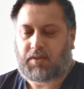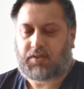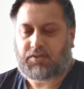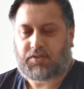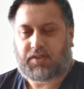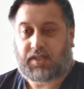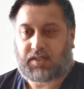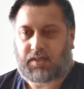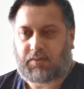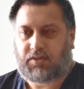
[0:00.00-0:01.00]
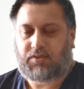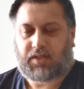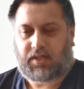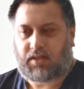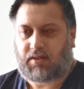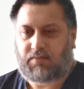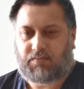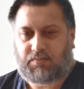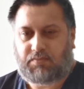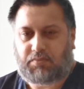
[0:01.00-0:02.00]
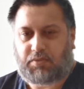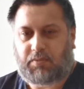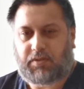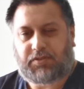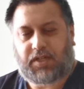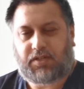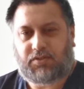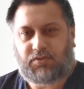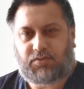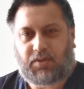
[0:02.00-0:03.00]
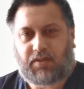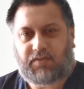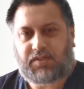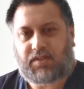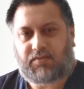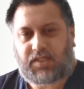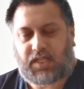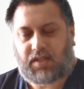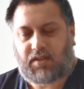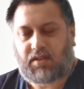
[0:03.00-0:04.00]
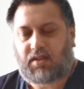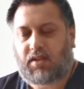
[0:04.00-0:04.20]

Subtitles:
and so the next time I do that I'll probably try to do 12 instead of 10,